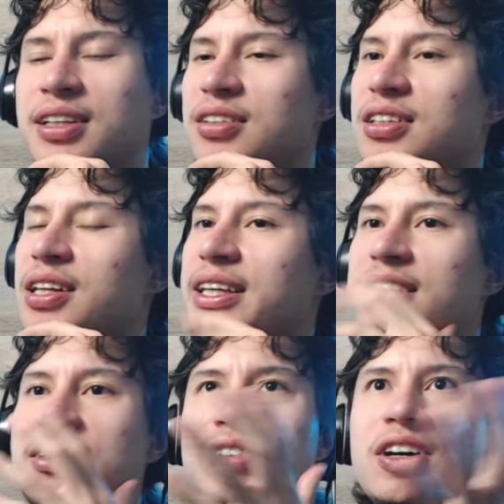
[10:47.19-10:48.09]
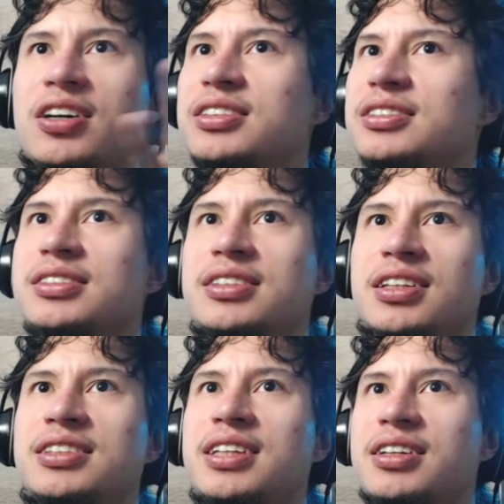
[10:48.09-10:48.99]
Like, he's not...
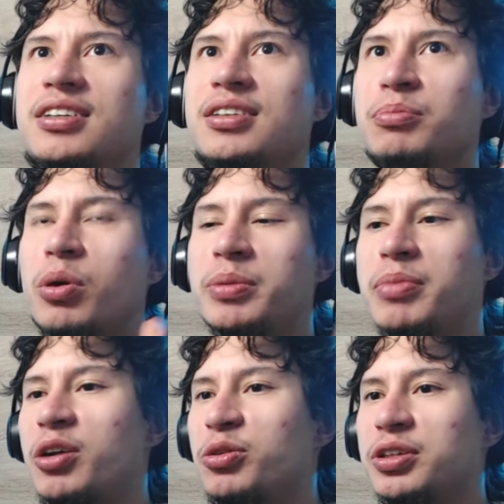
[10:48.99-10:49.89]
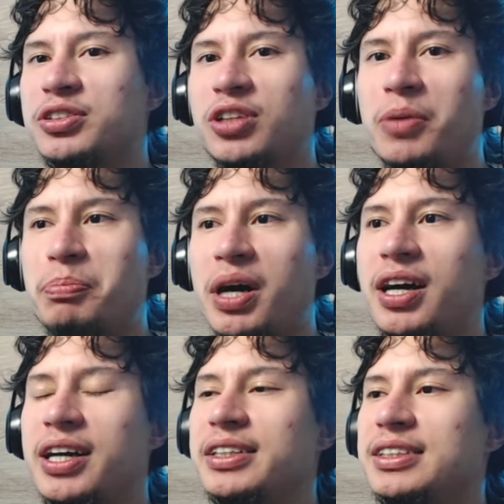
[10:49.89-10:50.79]
Listen, Momimaru is not
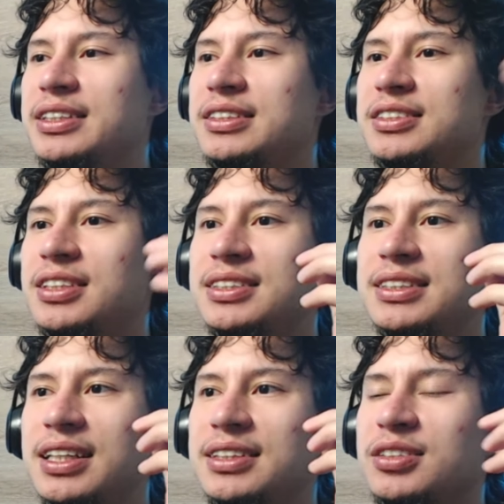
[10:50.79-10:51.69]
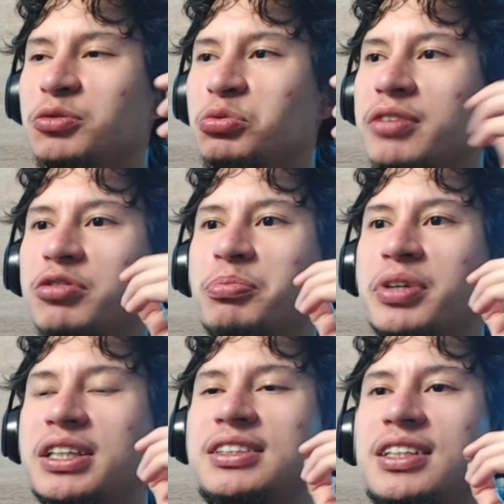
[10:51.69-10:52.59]
behind. It's just that River
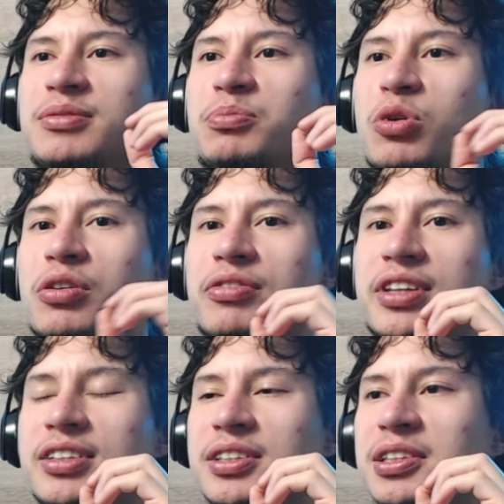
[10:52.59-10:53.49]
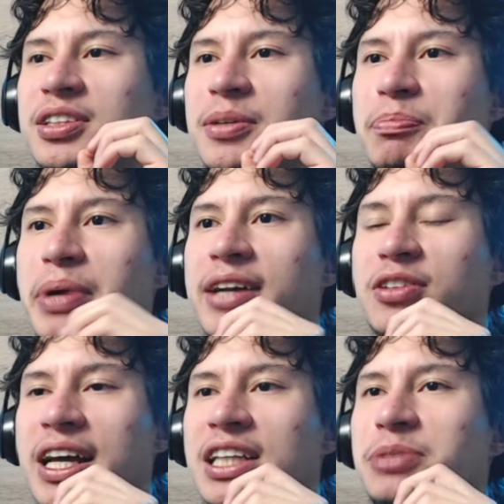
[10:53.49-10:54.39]
brings in more of the
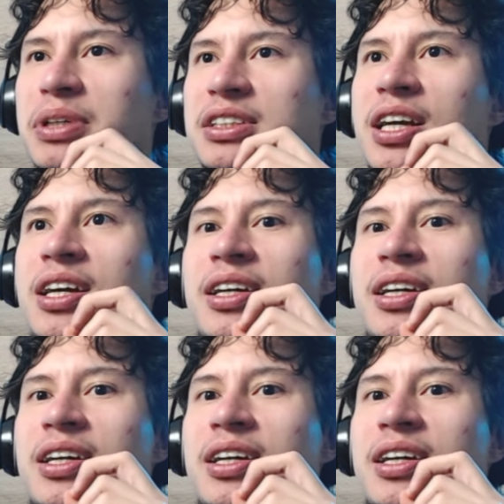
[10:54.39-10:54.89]
battle aspect.